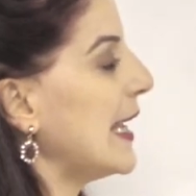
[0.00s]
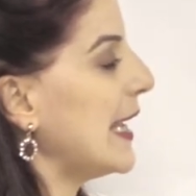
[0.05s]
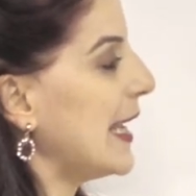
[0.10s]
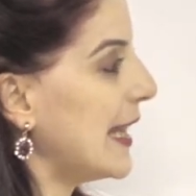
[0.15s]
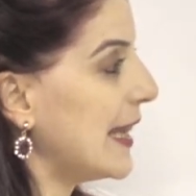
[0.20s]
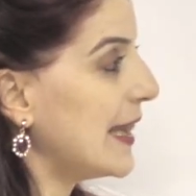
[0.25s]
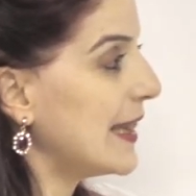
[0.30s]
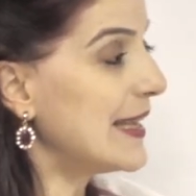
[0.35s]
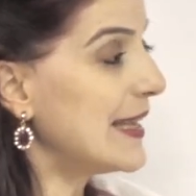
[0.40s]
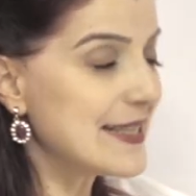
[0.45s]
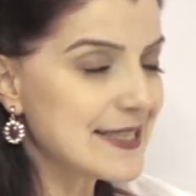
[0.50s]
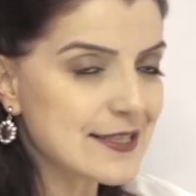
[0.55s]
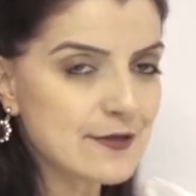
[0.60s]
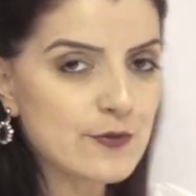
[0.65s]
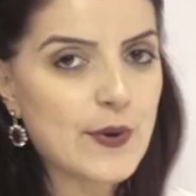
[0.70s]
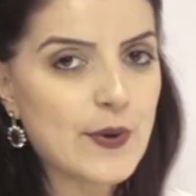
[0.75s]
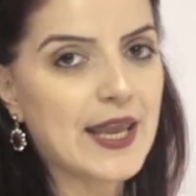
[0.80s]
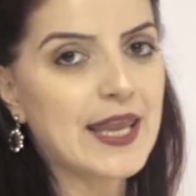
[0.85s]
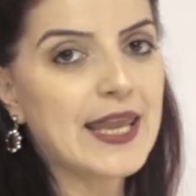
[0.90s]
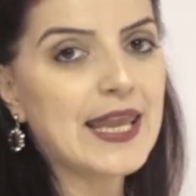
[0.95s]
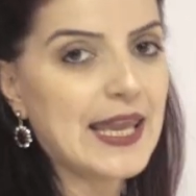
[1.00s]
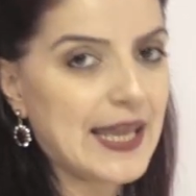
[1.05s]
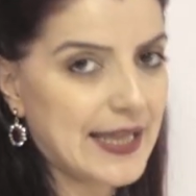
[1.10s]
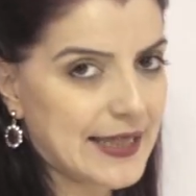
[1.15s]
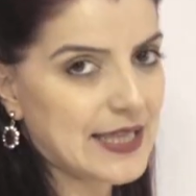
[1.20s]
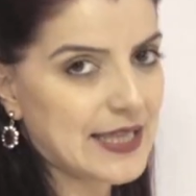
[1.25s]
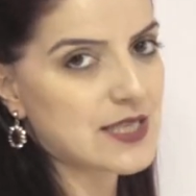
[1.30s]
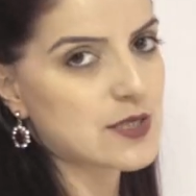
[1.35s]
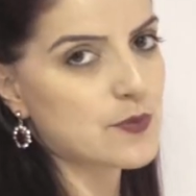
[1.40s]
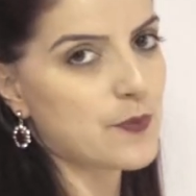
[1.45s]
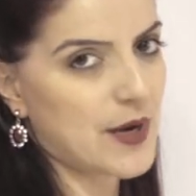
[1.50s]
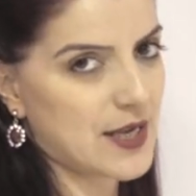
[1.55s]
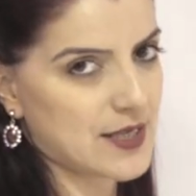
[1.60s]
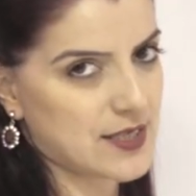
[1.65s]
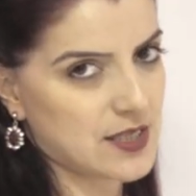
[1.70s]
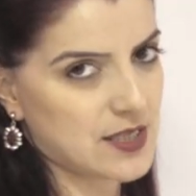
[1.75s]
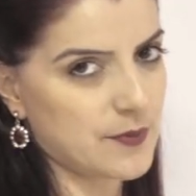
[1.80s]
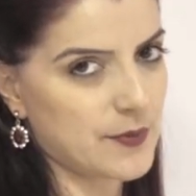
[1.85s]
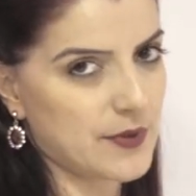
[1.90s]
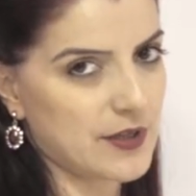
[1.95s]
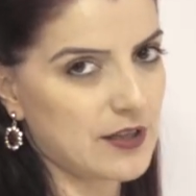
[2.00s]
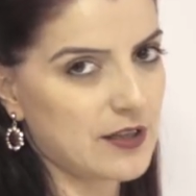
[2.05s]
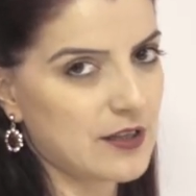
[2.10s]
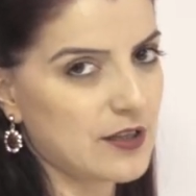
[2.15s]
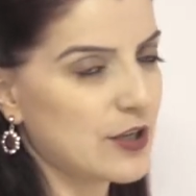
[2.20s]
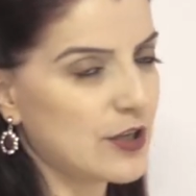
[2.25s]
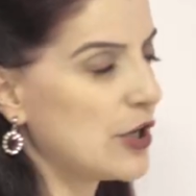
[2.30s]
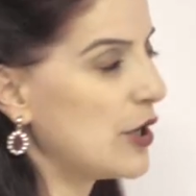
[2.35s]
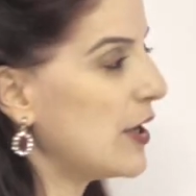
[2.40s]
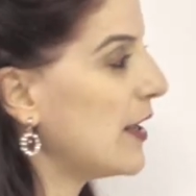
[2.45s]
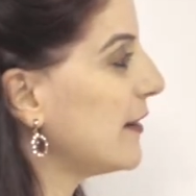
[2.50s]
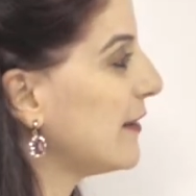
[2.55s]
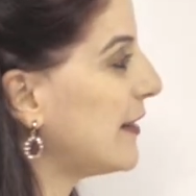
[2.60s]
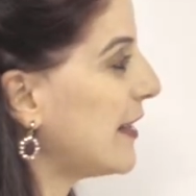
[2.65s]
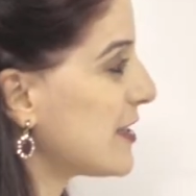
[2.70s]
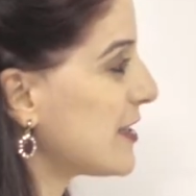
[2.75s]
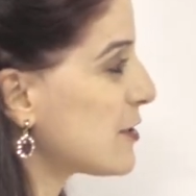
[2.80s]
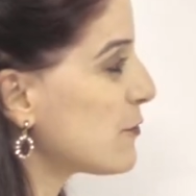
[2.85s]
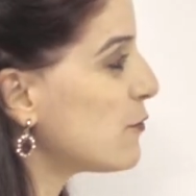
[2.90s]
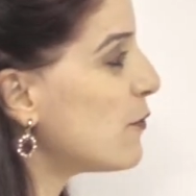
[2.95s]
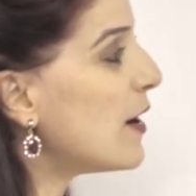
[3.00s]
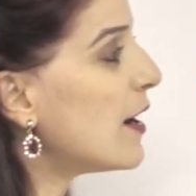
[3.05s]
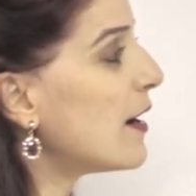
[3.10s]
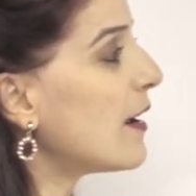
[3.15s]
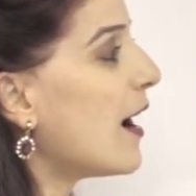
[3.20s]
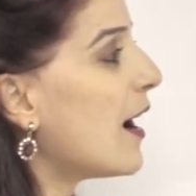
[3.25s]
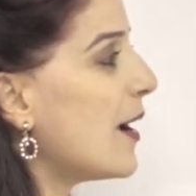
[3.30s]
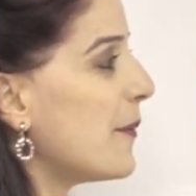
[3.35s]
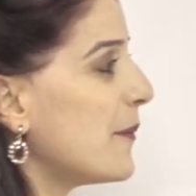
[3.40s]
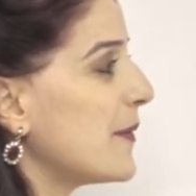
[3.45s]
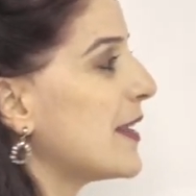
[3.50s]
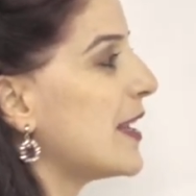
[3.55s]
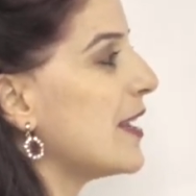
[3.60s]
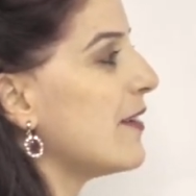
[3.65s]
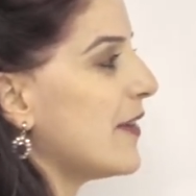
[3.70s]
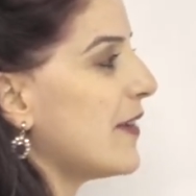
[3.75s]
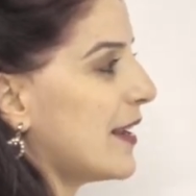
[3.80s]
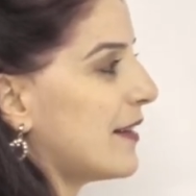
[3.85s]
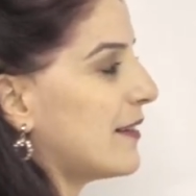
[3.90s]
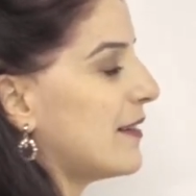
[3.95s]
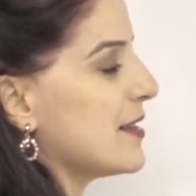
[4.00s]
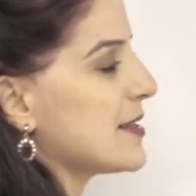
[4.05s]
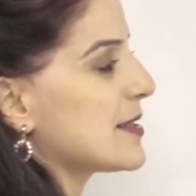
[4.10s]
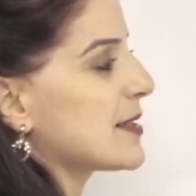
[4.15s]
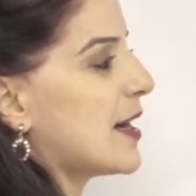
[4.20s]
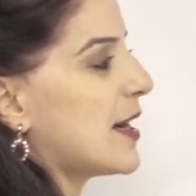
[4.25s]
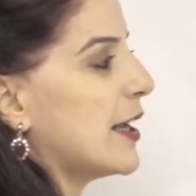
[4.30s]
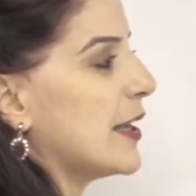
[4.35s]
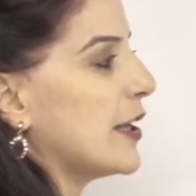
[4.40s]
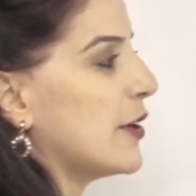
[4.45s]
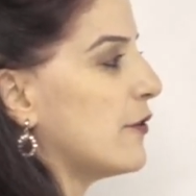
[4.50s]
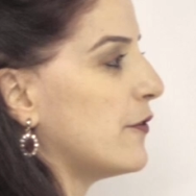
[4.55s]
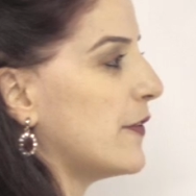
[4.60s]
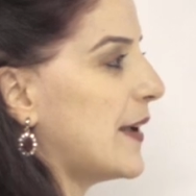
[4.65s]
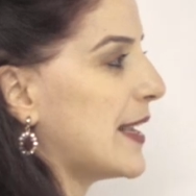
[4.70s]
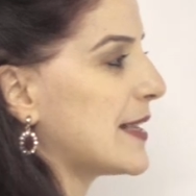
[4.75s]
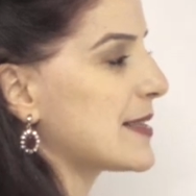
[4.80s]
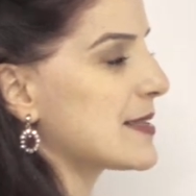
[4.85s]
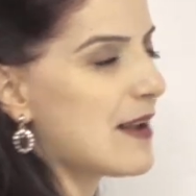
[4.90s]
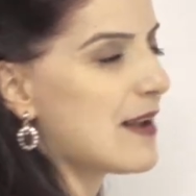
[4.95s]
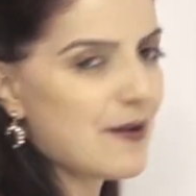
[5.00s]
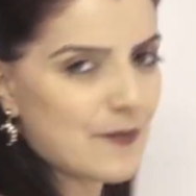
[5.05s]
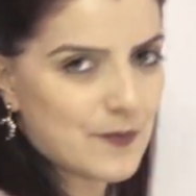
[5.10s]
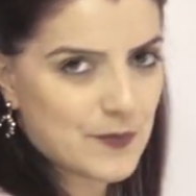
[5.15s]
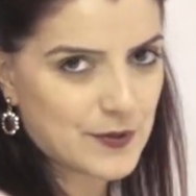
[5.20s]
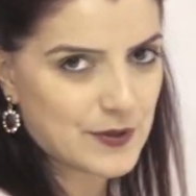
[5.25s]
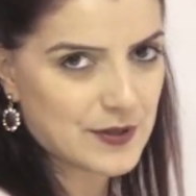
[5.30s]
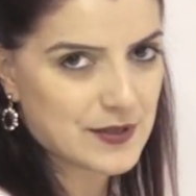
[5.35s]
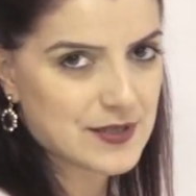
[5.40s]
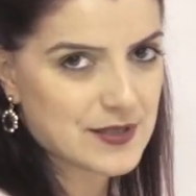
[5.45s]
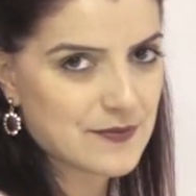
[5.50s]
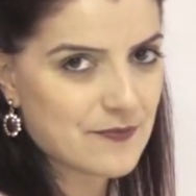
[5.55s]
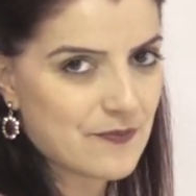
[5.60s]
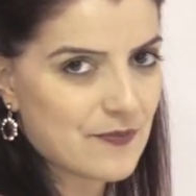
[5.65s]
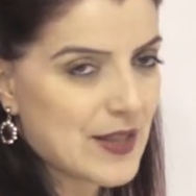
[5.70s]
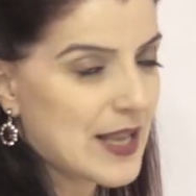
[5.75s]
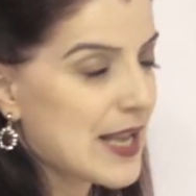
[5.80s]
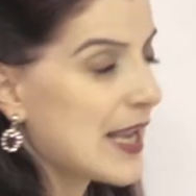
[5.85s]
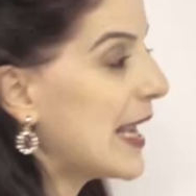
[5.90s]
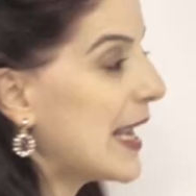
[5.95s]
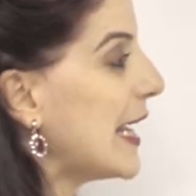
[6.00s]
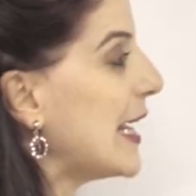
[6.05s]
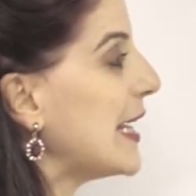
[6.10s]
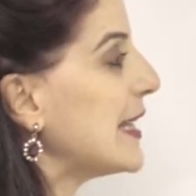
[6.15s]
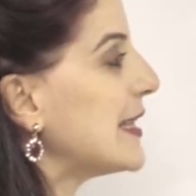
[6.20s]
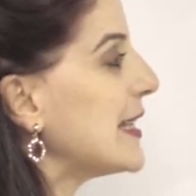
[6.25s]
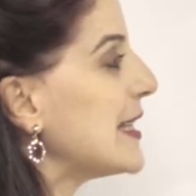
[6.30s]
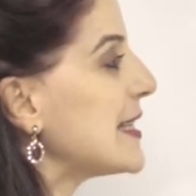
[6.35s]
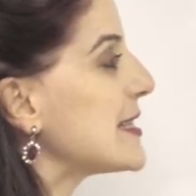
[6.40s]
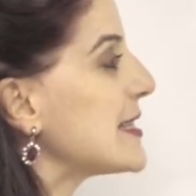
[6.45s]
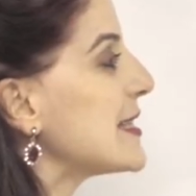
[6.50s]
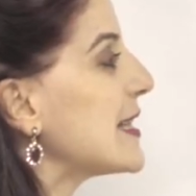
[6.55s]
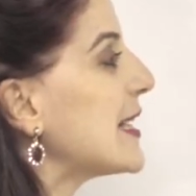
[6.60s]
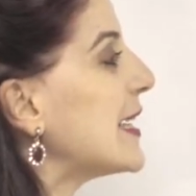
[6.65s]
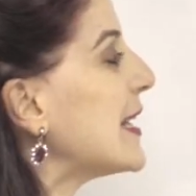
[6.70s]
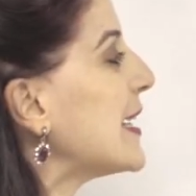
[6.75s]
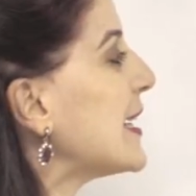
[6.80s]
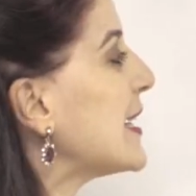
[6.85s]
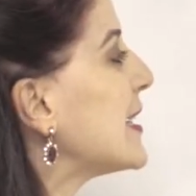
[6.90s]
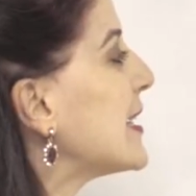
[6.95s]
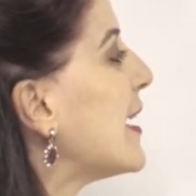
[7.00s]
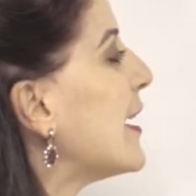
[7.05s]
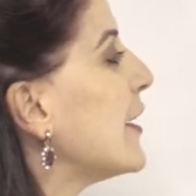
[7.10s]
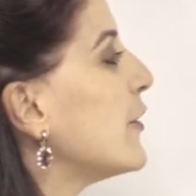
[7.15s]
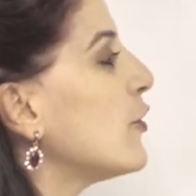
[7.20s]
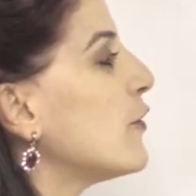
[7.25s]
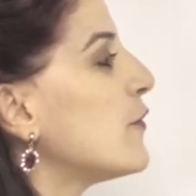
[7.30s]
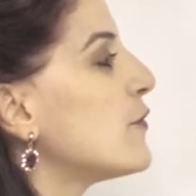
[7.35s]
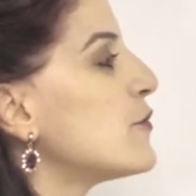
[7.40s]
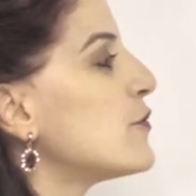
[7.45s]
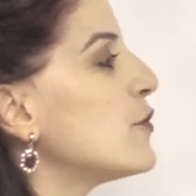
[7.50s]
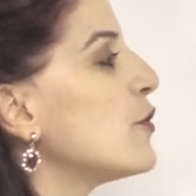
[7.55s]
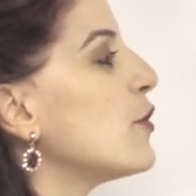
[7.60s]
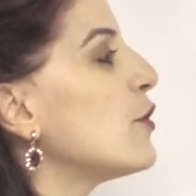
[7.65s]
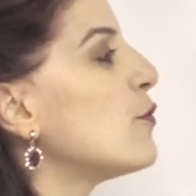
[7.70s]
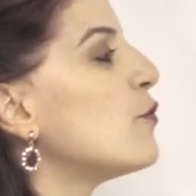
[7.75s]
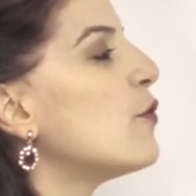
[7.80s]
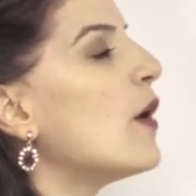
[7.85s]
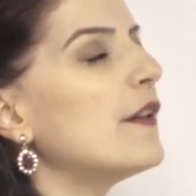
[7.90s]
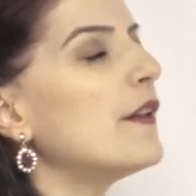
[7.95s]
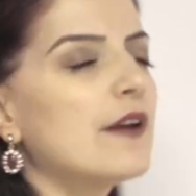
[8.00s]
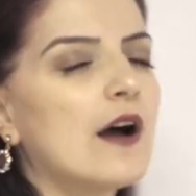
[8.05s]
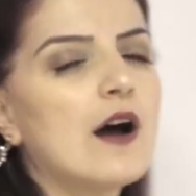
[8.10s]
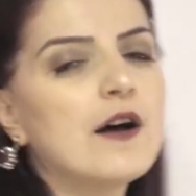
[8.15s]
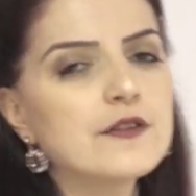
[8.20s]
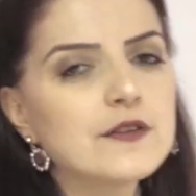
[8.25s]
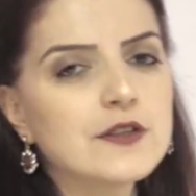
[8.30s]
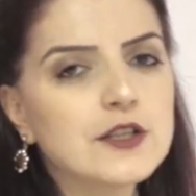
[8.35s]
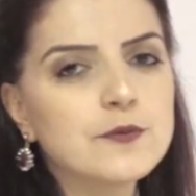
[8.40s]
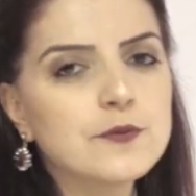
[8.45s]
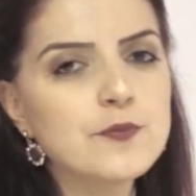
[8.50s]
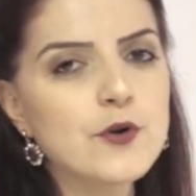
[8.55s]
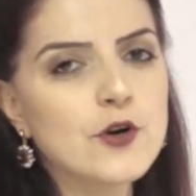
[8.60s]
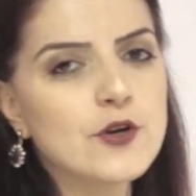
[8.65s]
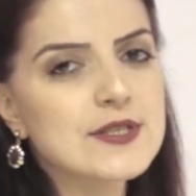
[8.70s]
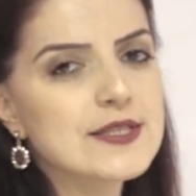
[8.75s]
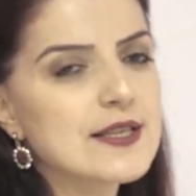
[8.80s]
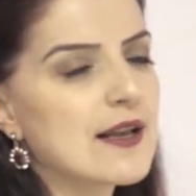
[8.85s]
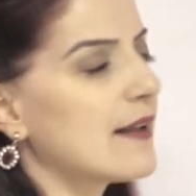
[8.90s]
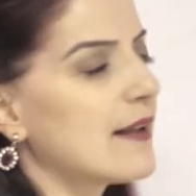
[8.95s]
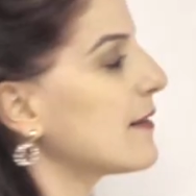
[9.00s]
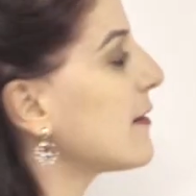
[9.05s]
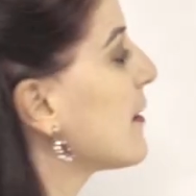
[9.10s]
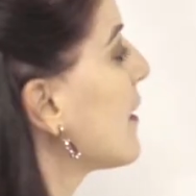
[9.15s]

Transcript: in this way it is possible. That's why I'm giving these kind of examples. It is not a kind of rule 100%.